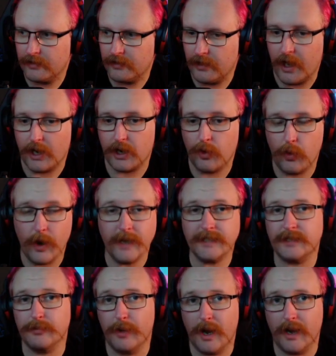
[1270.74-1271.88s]
A
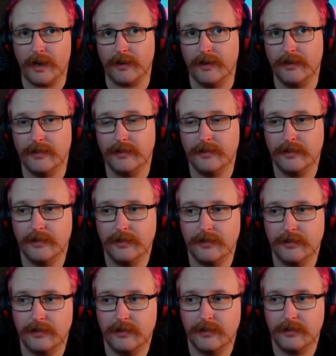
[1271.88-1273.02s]
quest marker.
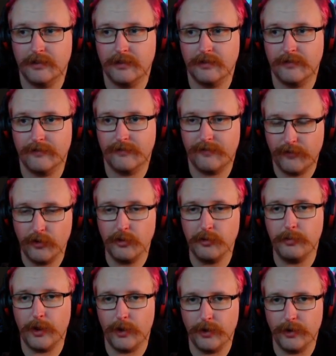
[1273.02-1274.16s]

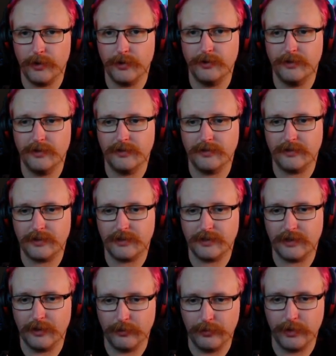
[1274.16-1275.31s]
Full-blown,
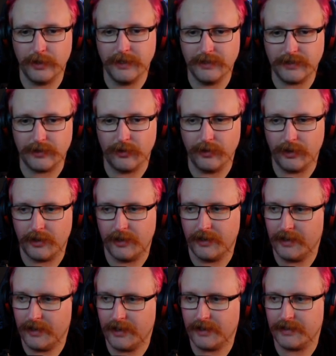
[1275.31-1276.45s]
complete storyline.
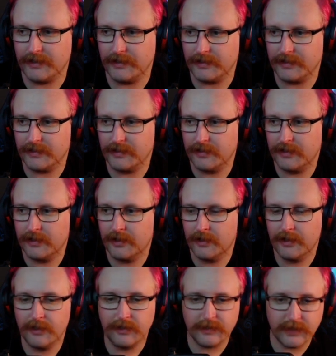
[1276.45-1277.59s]
I like this.
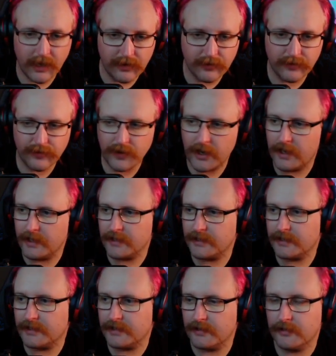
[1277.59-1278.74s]
Sound
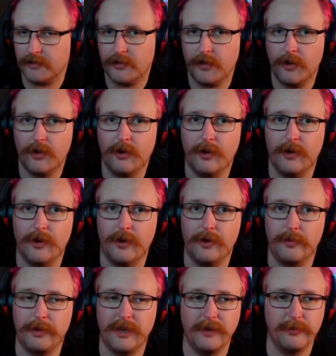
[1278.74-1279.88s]
effects. Oh,
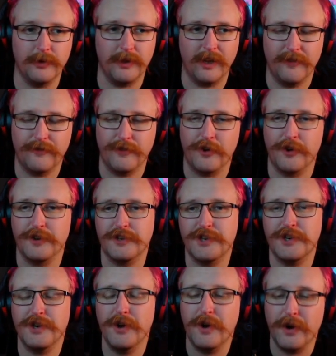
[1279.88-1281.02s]
people are for
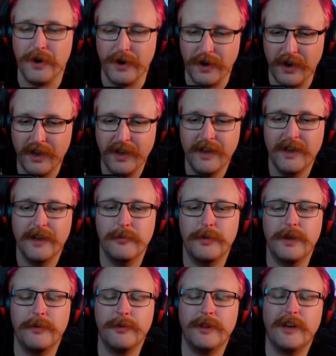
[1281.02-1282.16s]
sure
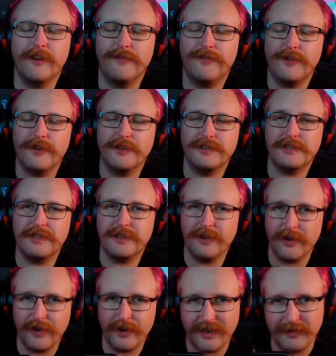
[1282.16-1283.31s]

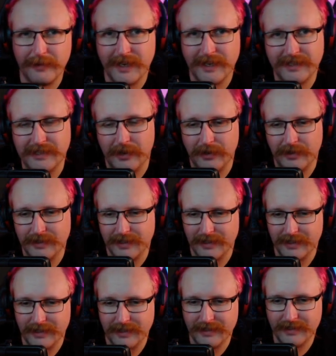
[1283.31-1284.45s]
gonna make songs in
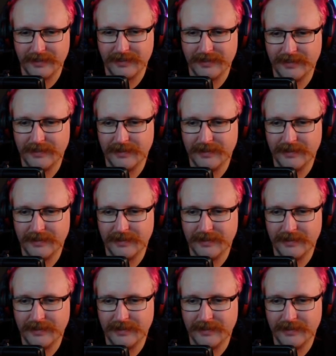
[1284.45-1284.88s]
this.